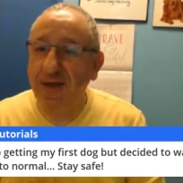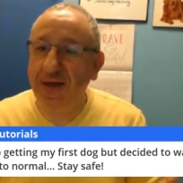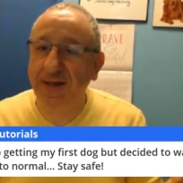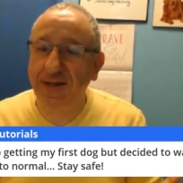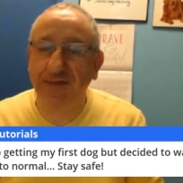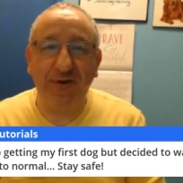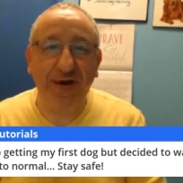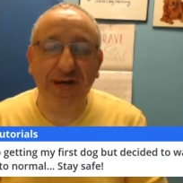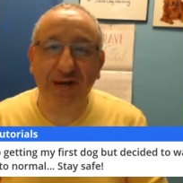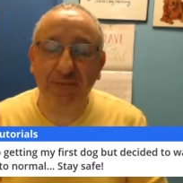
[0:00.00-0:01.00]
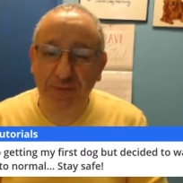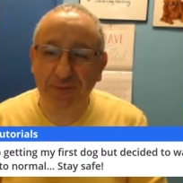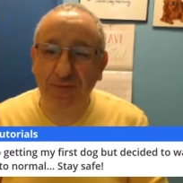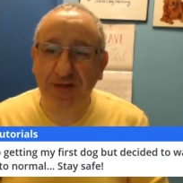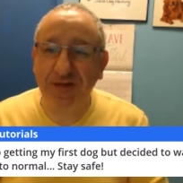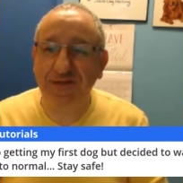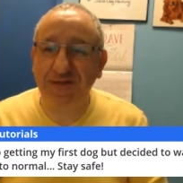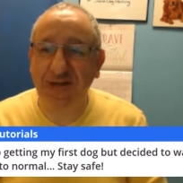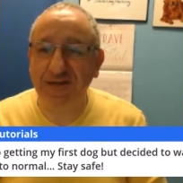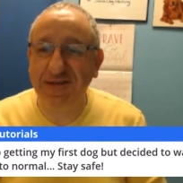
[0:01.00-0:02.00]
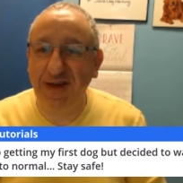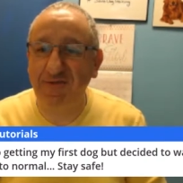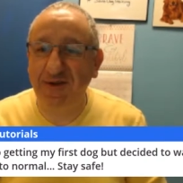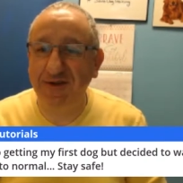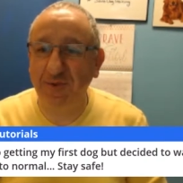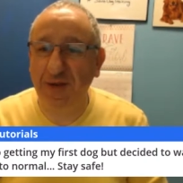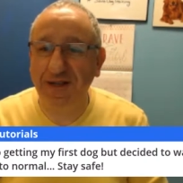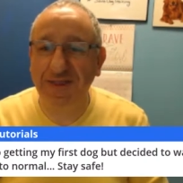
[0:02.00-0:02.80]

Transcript: And definitely, please stay safe as well.